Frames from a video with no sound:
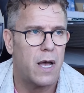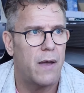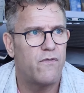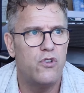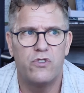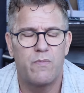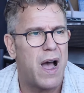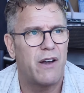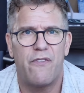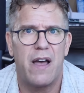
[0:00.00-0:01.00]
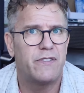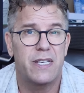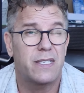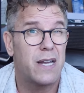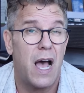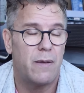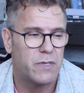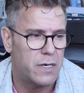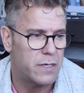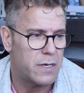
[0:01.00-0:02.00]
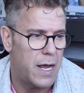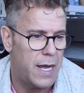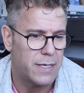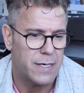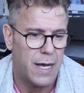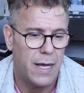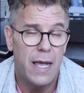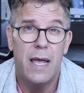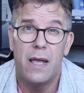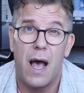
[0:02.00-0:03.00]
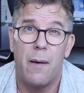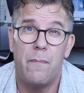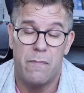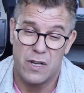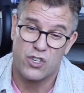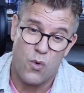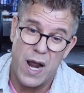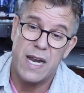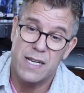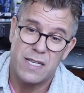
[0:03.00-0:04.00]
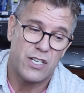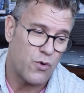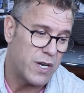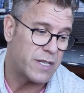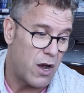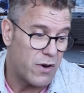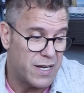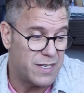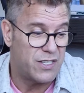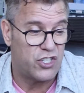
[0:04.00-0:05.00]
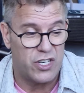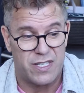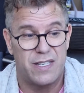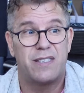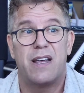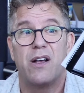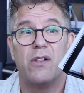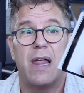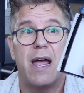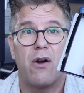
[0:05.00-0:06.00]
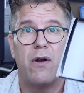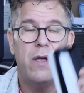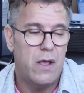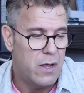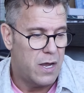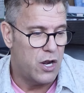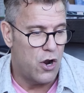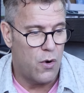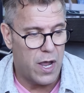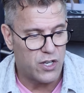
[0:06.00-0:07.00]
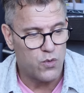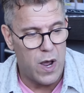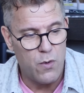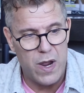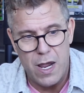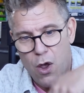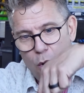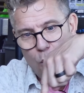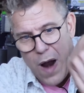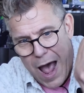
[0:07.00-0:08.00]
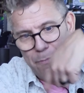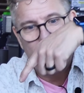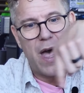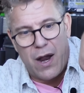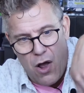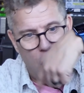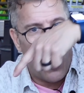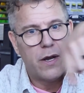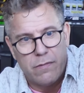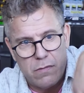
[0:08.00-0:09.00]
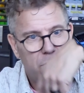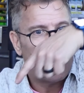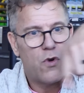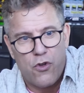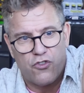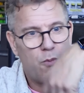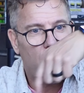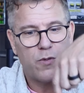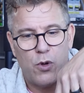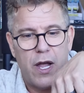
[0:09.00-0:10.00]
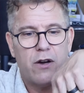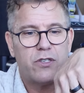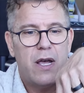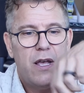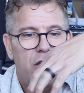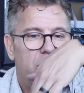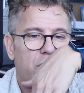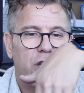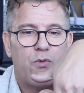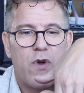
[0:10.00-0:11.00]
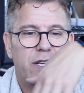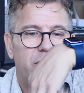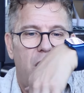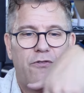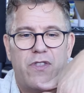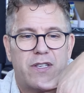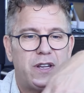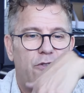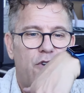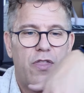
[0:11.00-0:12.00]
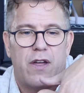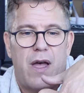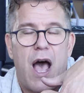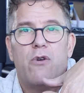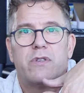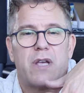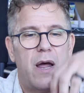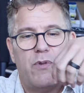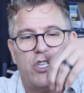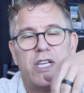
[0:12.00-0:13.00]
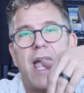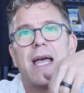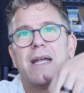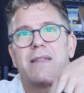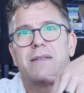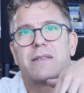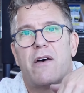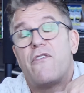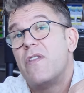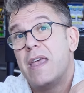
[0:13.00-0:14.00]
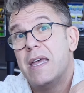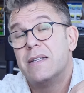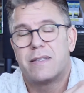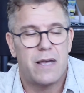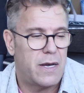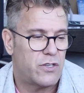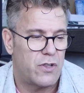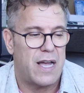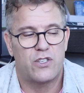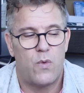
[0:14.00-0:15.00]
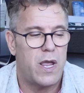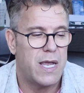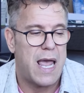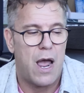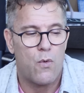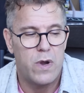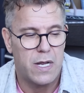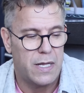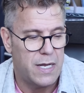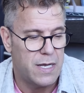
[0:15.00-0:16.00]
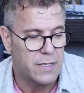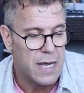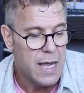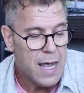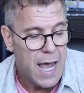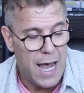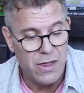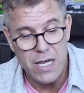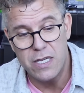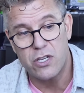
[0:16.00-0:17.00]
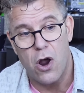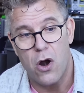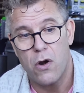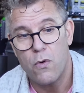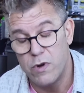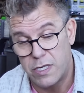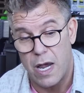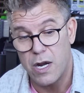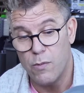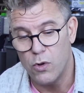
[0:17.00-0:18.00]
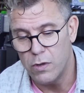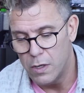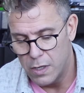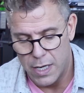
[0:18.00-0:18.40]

I've used mine five, six times and, and uh, uh, it's quite easy to rinse out because it's just a single layer. You know, it's when we wrap that on where there's multiple layers, you could rinse off the stuff on the outside, but you can't get the stuff on the inside. So that's why you can't re-clean these. And these are recyclable.